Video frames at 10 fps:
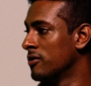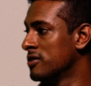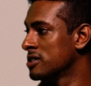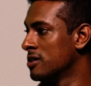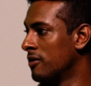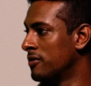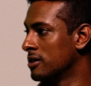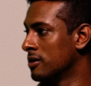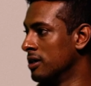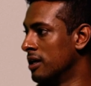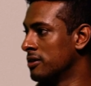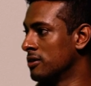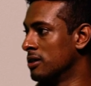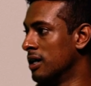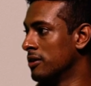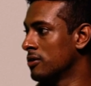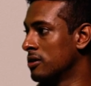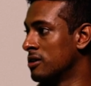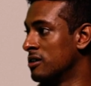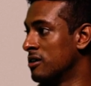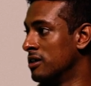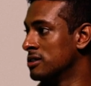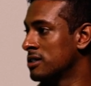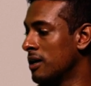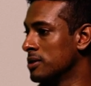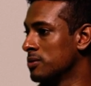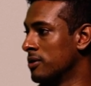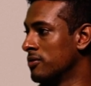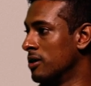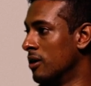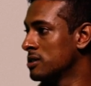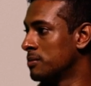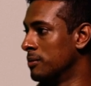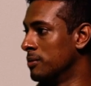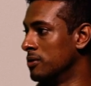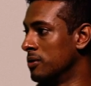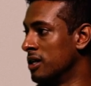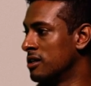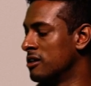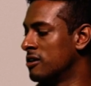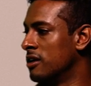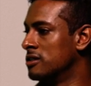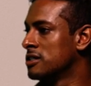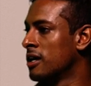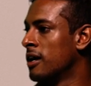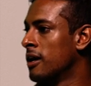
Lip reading: of the staff at Goliath and Goliath got retrenched. I was one of the last people to get retrenched.